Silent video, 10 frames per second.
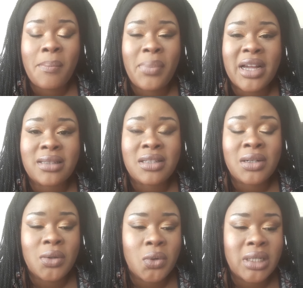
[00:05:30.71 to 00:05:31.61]
but the
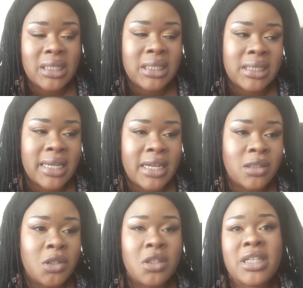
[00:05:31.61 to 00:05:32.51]
lord is
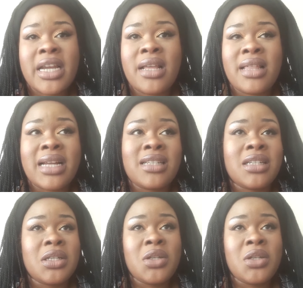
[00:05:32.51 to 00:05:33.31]
saying today that